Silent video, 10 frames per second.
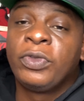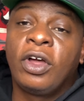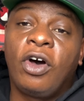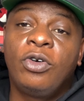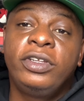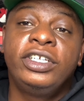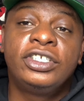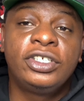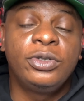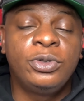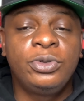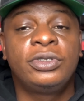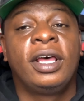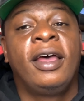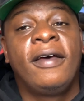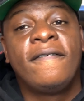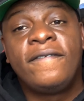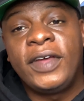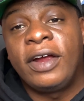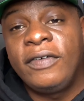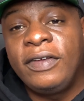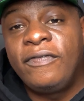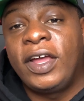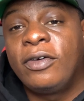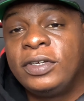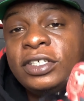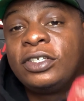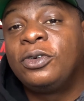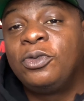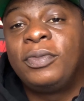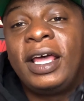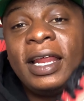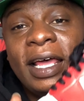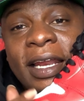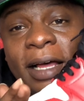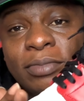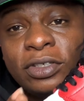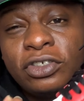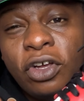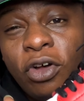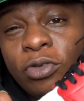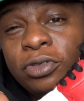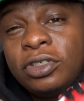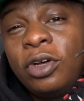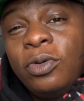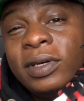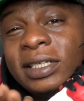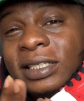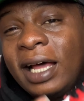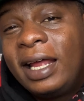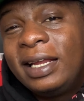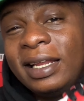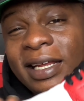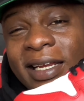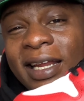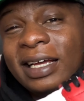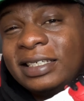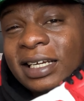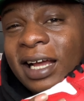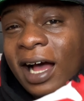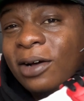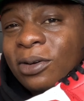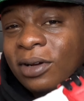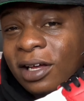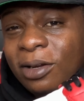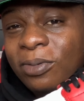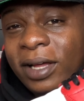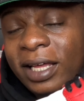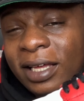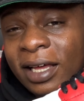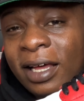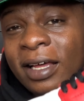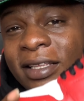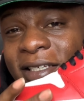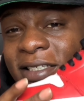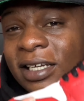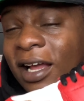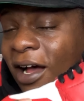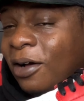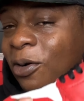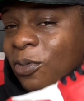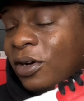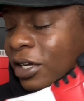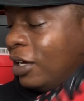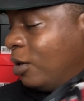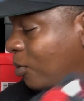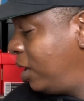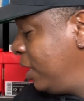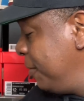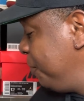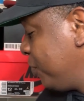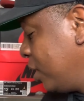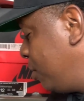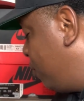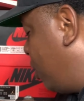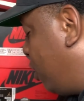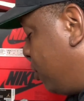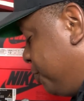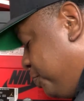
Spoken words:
on these shoes very, very soon, man. And I'm so excited in that Chicago colorway, the Chicago 1 colorway, bro.